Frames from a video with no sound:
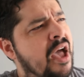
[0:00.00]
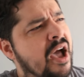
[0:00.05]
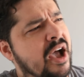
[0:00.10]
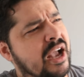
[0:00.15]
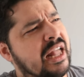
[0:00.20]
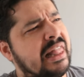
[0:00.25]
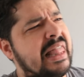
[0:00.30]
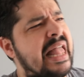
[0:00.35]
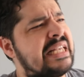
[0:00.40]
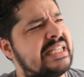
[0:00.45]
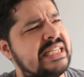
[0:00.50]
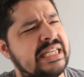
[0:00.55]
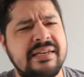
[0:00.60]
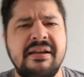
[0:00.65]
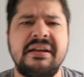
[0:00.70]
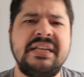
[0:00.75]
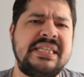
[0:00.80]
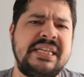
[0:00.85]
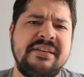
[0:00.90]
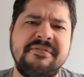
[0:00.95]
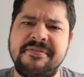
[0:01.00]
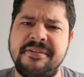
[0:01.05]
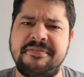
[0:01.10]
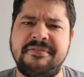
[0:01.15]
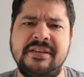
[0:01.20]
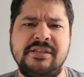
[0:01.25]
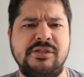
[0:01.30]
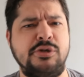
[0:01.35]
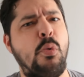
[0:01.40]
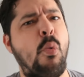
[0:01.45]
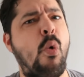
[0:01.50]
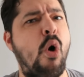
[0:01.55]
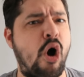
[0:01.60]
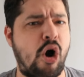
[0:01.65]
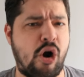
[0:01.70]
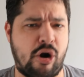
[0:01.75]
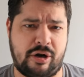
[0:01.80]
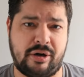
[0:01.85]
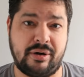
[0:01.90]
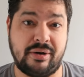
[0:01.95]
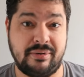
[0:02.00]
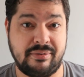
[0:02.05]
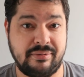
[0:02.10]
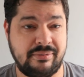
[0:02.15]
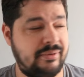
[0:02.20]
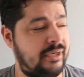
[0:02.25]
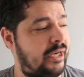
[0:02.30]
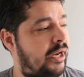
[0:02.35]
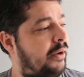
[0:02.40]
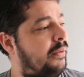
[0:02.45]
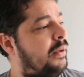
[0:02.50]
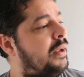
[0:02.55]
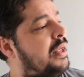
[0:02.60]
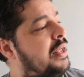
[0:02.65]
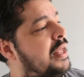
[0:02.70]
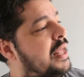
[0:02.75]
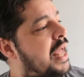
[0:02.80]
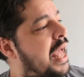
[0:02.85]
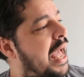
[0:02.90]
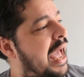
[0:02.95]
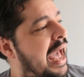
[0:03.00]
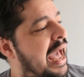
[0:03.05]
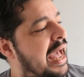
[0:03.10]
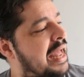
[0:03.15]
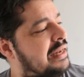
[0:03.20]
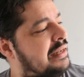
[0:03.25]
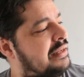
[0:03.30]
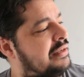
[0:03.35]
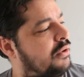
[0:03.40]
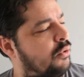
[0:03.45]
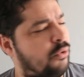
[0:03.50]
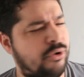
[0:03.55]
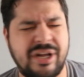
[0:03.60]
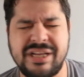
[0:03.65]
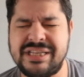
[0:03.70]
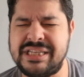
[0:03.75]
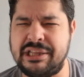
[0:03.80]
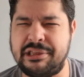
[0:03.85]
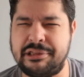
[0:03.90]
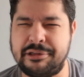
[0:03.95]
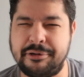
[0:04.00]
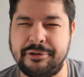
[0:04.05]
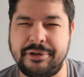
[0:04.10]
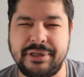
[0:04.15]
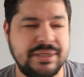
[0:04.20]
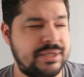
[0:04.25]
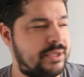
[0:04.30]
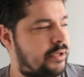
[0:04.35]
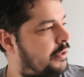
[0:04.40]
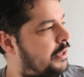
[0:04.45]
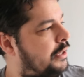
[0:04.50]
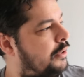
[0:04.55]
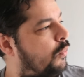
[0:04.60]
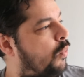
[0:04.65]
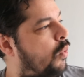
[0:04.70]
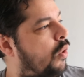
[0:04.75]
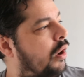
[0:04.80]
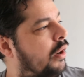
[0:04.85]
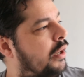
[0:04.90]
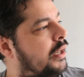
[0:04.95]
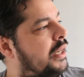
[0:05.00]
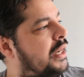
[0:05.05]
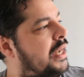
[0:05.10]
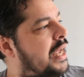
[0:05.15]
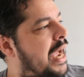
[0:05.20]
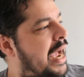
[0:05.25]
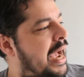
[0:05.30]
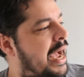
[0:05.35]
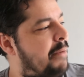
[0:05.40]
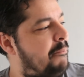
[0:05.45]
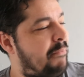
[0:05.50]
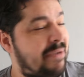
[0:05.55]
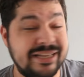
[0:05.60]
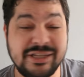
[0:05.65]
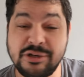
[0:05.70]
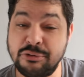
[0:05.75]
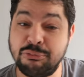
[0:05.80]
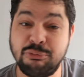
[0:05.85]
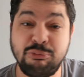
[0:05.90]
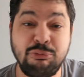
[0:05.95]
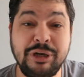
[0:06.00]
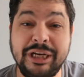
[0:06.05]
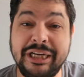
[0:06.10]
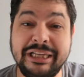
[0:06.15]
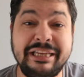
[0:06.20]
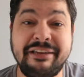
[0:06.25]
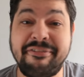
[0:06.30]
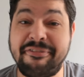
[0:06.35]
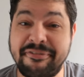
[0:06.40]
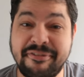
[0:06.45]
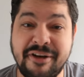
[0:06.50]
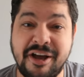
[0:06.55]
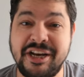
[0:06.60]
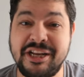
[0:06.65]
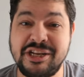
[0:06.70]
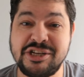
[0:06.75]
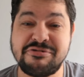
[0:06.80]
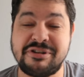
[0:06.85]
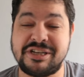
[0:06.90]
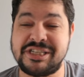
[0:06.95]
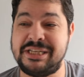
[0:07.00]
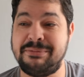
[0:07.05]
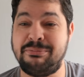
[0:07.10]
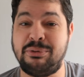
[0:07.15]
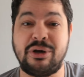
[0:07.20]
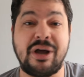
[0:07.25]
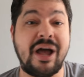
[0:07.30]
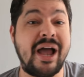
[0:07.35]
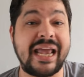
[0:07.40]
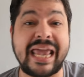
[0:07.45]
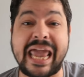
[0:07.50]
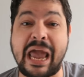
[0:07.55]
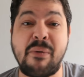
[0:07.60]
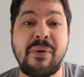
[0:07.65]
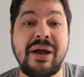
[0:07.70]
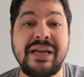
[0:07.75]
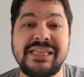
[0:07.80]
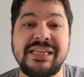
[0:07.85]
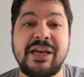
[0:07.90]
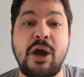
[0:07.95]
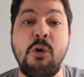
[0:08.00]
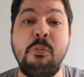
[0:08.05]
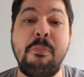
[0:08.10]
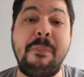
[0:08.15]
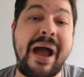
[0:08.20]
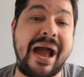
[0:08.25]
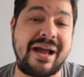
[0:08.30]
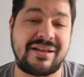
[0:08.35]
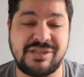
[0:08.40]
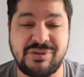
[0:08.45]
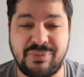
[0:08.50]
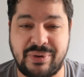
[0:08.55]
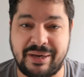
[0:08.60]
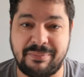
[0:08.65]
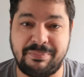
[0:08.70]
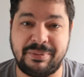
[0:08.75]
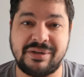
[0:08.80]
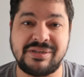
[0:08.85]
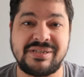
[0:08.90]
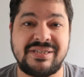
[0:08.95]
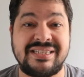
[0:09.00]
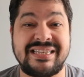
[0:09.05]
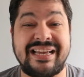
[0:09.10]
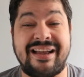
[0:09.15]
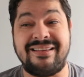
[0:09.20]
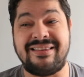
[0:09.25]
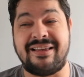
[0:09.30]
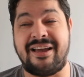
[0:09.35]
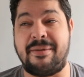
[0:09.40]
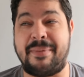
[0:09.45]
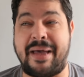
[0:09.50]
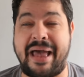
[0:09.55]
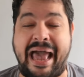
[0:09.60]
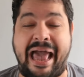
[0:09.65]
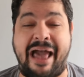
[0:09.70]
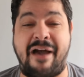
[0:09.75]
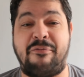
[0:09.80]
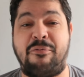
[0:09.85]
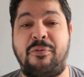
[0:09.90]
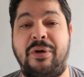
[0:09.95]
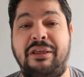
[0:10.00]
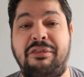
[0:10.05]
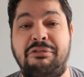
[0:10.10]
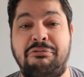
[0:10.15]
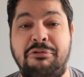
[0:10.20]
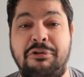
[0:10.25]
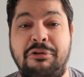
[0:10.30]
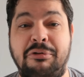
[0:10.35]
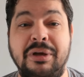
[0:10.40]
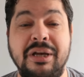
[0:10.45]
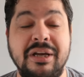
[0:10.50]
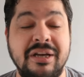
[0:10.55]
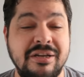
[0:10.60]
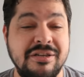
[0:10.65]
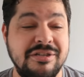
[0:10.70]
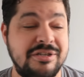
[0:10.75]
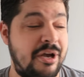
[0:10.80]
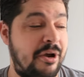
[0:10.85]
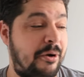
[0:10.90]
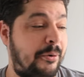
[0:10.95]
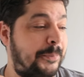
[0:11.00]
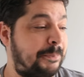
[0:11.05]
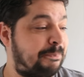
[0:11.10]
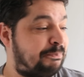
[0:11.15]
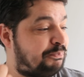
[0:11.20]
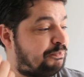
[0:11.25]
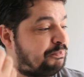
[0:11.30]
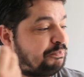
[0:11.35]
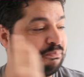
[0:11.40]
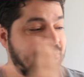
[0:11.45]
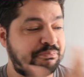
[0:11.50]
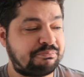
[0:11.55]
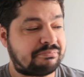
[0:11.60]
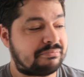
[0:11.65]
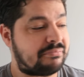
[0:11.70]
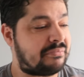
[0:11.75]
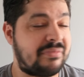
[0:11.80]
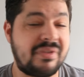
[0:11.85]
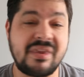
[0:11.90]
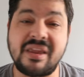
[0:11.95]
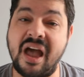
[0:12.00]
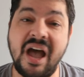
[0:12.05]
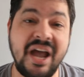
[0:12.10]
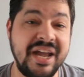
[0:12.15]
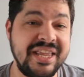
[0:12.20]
classic 1950s noir, you know, or 1930s, sorry, noir. It's a really fun, interesting book. I can't wait to go back to it, because, as I say, I died about halfway through. So I